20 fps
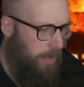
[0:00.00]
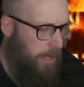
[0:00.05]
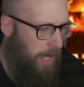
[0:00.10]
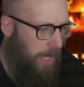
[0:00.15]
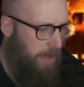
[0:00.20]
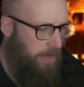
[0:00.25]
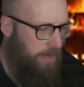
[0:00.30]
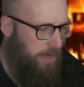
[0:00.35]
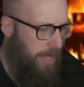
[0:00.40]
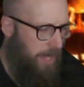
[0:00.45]

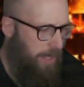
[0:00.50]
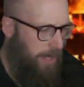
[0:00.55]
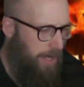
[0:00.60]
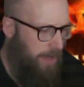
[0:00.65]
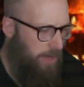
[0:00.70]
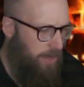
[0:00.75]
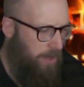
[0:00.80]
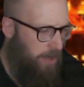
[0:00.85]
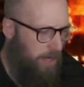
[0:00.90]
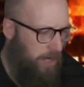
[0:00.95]
And then I
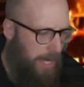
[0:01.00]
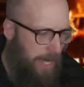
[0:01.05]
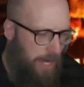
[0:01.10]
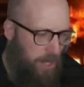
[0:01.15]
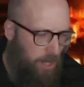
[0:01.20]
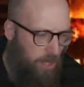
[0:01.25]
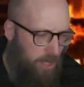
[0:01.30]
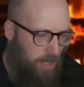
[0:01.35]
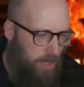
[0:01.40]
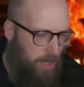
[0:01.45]
thought I
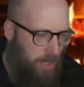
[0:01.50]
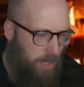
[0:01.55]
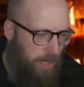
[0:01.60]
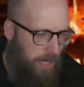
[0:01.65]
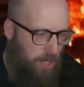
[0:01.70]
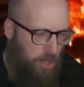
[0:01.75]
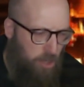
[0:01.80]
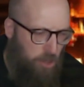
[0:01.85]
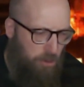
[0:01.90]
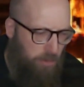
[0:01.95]
heard
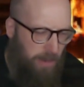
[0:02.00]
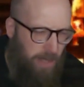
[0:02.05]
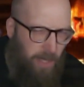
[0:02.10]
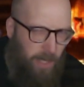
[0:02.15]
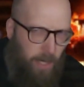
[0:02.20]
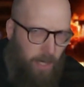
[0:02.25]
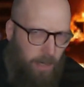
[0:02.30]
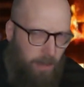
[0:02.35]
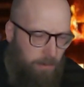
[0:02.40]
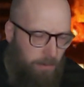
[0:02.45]
a
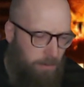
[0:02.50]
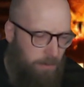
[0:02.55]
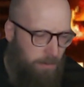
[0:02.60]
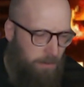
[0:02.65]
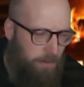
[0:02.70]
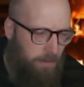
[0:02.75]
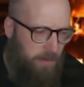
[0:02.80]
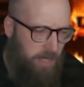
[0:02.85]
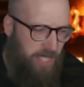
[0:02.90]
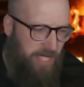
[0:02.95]
shriller,
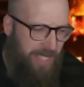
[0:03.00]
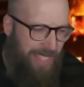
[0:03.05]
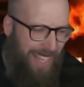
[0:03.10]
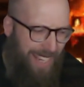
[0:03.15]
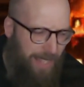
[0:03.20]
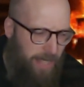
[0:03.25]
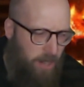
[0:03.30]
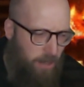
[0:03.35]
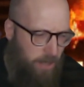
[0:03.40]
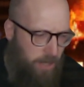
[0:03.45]

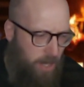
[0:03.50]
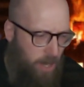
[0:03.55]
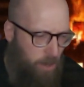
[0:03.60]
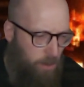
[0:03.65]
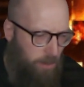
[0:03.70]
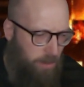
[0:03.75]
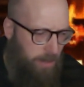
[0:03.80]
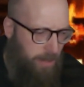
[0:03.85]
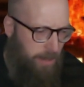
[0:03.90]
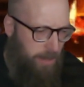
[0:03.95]
steadier
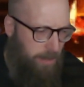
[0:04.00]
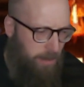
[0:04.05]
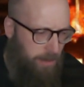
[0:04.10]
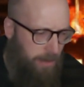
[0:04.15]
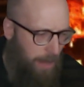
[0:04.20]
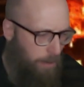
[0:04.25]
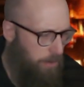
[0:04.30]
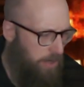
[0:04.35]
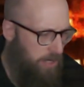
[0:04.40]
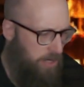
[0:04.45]
note
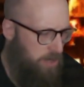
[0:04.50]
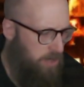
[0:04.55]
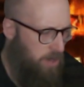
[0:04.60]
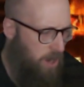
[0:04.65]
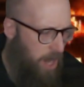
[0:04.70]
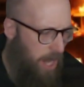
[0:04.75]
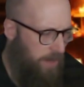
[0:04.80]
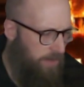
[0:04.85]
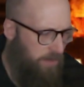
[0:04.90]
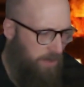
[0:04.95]
that was
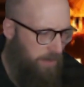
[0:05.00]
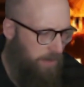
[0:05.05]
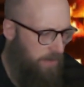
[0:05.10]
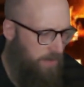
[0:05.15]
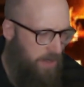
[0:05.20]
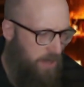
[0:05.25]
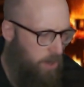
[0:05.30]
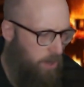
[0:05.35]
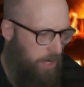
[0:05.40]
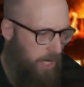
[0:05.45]
not from the
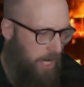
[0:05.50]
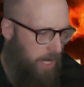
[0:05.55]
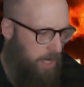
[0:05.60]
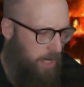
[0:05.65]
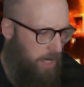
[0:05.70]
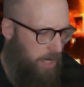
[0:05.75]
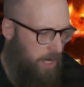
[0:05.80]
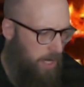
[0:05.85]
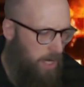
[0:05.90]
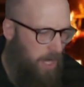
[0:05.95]
viola,
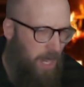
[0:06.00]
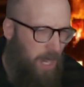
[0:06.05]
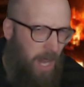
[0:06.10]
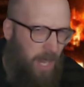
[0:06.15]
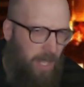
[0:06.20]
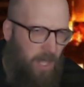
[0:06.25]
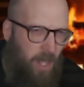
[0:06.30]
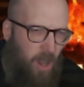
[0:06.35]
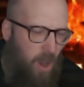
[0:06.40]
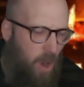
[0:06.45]

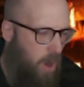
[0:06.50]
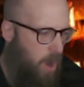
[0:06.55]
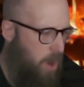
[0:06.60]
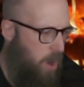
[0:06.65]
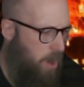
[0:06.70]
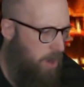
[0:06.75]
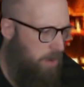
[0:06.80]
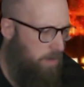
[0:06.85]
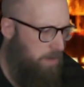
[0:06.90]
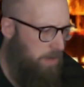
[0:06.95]
a
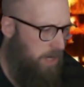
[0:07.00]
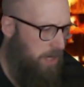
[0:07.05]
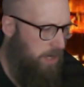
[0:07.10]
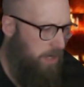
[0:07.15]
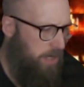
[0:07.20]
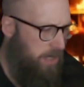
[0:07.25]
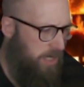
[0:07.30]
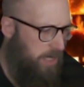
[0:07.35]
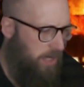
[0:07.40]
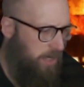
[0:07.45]
calm,
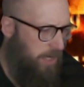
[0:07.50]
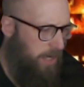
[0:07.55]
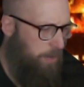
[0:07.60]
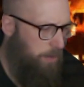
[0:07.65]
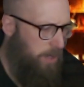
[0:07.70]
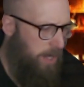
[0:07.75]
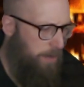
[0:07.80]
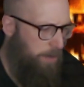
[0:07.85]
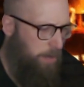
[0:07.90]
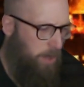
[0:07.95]

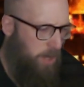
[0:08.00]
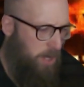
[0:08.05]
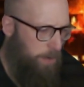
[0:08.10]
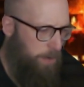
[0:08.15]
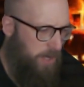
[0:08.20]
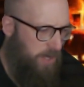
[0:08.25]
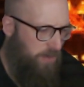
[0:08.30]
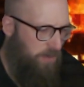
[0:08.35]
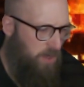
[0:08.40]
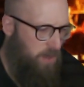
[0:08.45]
deliberate,
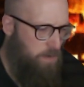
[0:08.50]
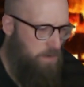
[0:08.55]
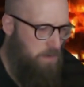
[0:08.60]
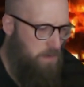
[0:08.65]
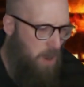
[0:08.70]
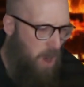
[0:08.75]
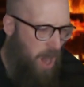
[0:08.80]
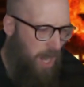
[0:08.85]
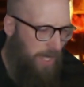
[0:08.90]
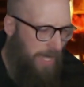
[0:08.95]
purposeful,
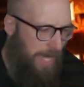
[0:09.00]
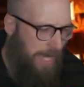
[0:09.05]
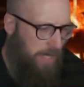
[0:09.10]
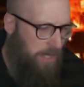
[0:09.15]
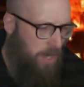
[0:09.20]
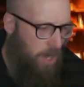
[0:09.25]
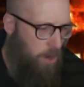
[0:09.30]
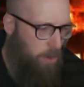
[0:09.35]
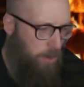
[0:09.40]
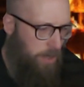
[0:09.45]
mocking
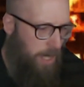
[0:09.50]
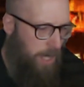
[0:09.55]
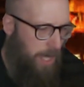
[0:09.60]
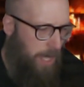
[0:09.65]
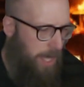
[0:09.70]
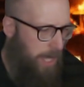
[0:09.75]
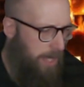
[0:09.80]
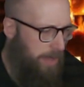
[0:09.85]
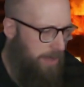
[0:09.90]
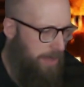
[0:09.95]
note
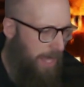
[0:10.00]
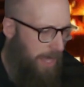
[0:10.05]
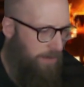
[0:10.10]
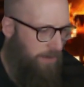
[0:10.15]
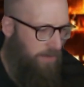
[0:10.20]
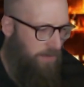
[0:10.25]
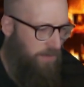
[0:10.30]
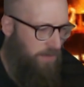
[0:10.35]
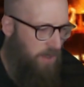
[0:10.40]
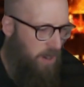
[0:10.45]
that
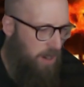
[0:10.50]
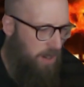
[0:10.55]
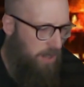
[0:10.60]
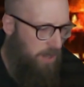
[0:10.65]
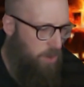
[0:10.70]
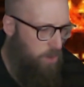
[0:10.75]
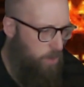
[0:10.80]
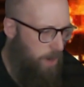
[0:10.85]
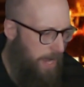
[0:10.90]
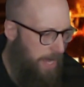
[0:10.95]
far
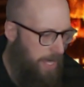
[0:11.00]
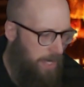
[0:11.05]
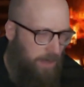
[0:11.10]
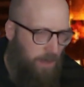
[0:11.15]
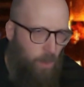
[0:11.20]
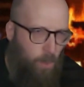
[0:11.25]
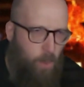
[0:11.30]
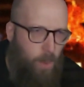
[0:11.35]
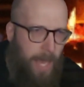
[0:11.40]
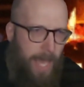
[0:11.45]
away in
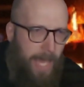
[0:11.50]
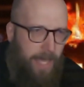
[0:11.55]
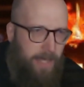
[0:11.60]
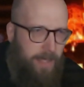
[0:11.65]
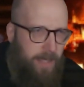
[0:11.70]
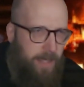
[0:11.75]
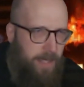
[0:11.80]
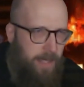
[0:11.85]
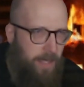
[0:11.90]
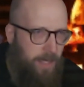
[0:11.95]
the
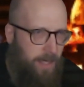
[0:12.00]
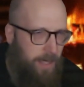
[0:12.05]
west.